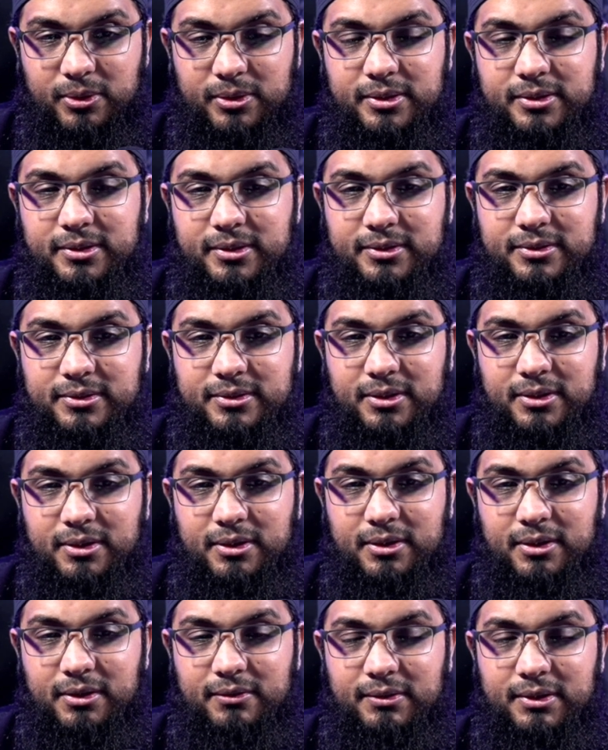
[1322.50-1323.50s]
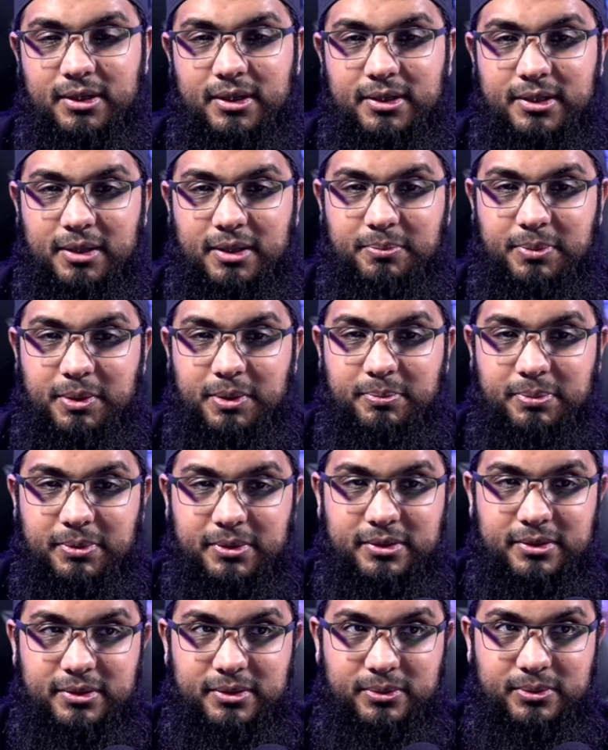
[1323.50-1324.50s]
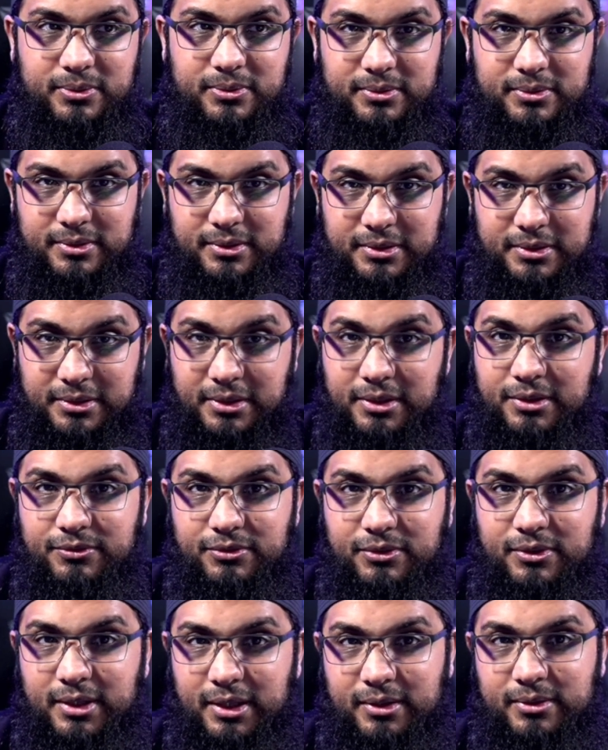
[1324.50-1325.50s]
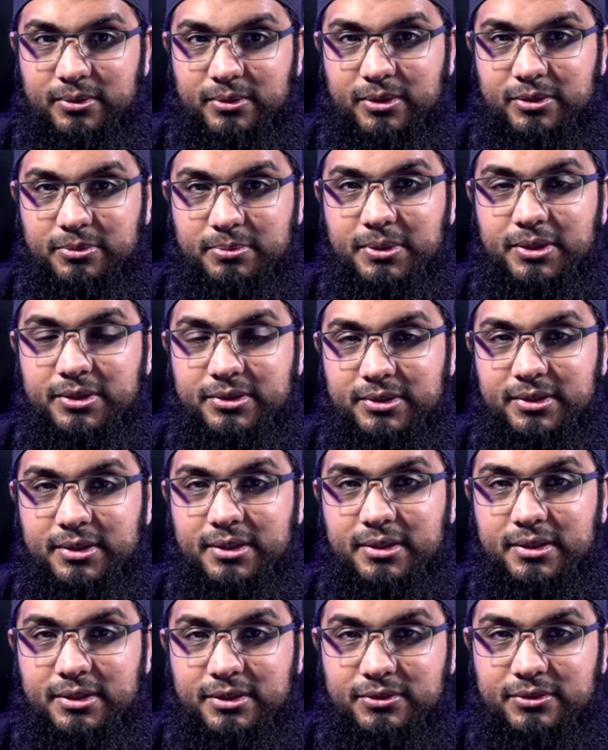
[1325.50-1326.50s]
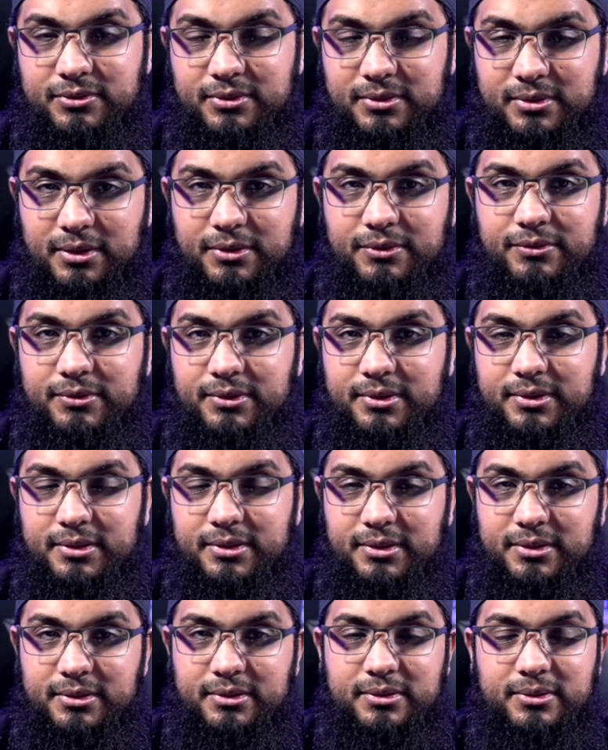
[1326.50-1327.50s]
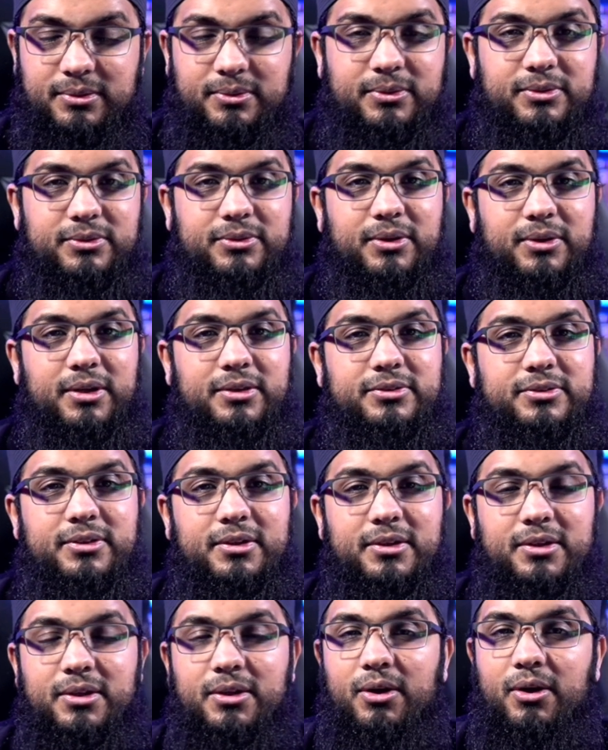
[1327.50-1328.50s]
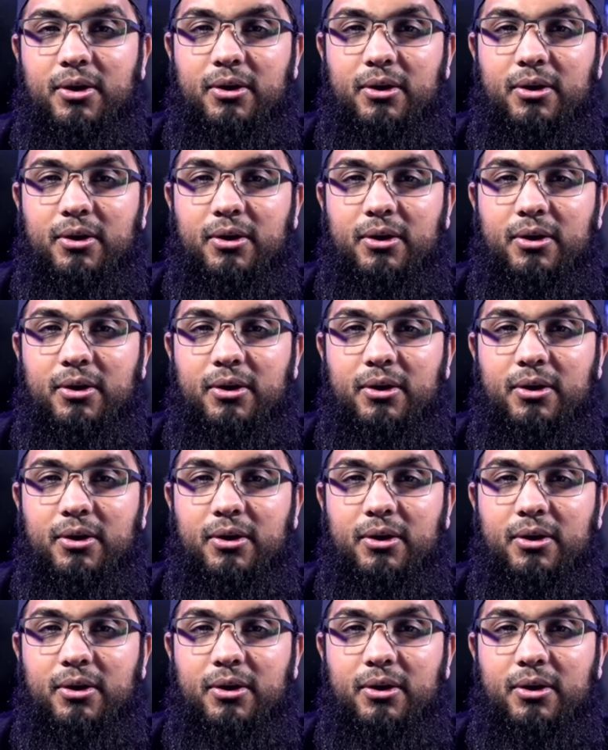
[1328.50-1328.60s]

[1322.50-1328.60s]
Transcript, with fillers: the qualities of Allah that people you know yearn for like you know his mercy and his love and his you know his grace